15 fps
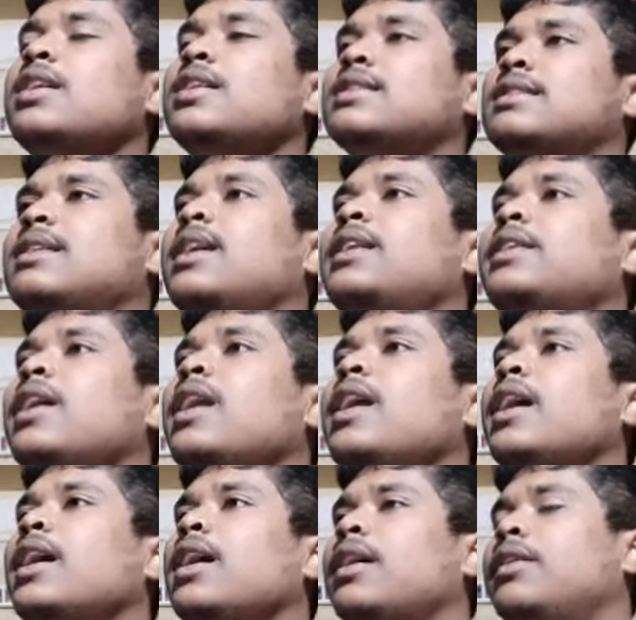is
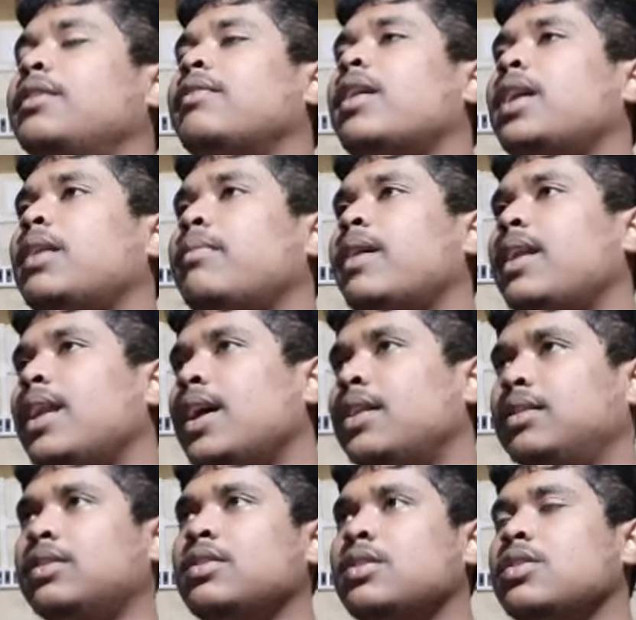literally divided by
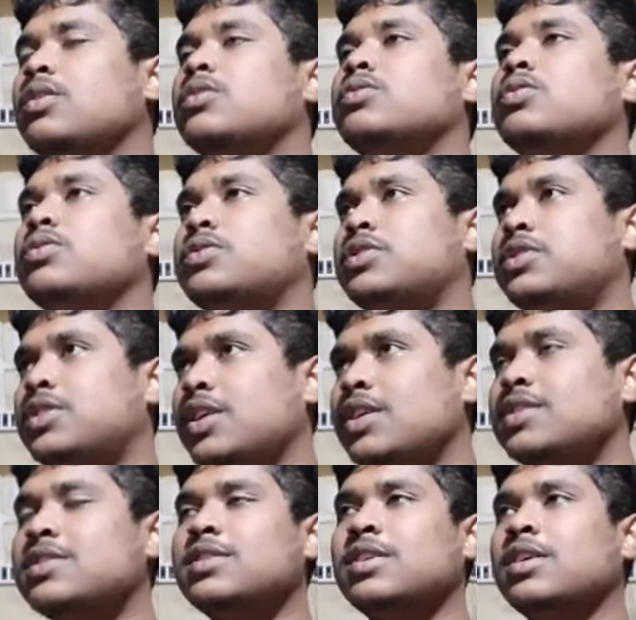length. So
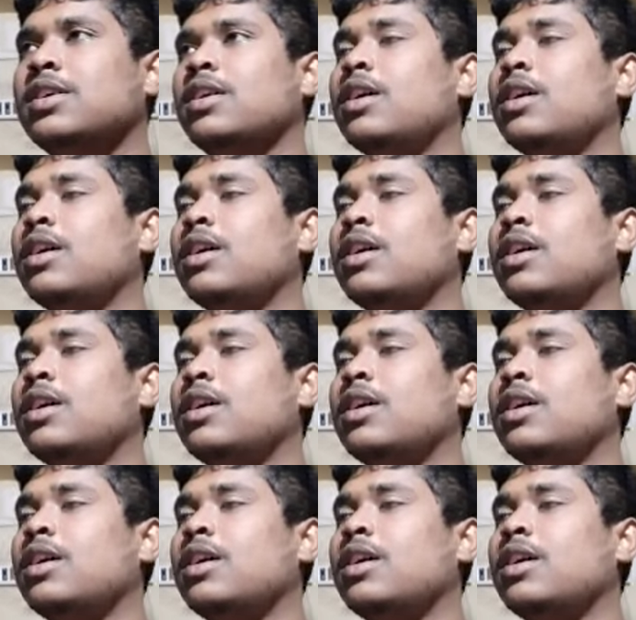strain